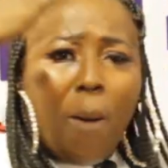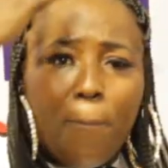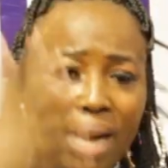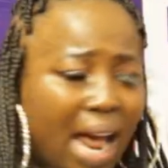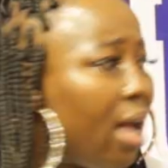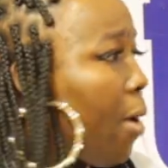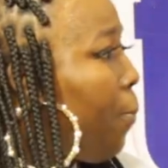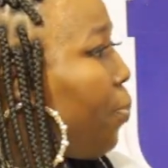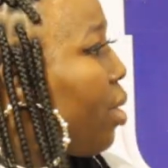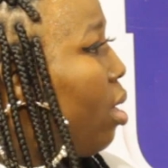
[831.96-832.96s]
bob black.
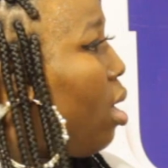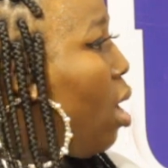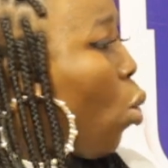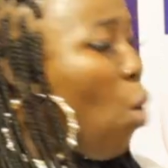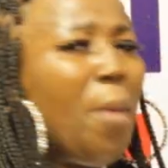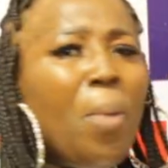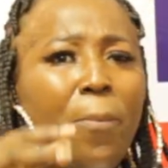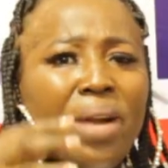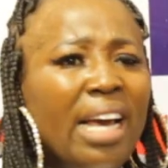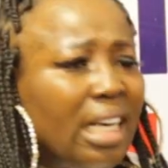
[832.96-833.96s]
One
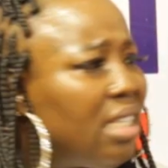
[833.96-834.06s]
bob black